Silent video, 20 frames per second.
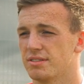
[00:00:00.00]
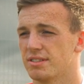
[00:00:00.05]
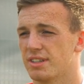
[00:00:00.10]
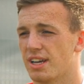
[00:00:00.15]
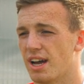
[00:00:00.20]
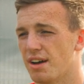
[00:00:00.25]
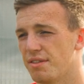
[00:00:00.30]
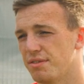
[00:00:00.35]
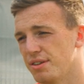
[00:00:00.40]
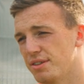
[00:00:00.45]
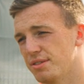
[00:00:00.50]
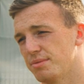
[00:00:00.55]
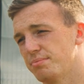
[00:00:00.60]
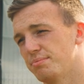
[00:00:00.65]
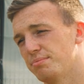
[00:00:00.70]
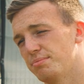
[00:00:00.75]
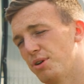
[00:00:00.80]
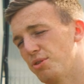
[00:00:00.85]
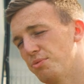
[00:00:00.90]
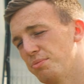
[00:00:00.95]
Gaffer
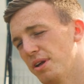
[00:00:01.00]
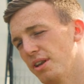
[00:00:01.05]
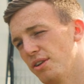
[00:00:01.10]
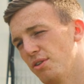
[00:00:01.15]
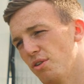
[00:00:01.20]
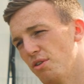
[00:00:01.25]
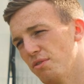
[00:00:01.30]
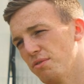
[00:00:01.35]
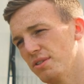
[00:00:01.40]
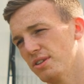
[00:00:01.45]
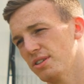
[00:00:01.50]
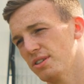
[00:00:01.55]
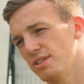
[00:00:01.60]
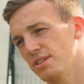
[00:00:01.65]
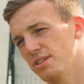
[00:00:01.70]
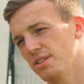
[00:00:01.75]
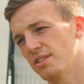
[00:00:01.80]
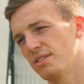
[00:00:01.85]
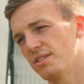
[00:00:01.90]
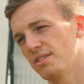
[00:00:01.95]
pulled me into
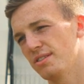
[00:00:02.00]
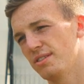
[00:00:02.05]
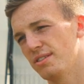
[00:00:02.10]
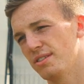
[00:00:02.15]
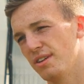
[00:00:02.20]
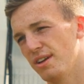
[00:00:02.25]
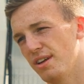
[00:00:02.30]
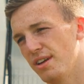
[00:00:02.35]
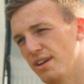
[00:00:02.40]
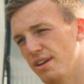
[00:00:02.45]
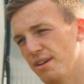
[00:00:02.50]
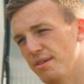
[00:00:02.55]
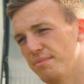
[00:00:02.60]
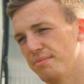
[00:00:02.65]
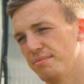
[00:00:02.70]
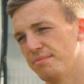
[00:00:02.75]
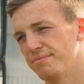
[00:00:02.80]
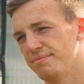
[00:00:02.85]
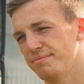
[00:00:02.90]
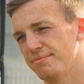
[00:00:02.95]
office.
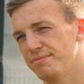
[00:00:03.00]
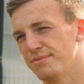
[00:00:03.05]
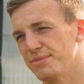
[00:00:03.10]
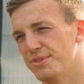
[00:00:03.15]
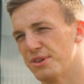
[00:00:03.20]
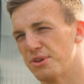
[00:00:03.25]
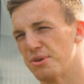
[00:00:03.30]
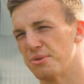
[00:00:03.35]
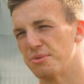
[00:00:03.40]
Um, you're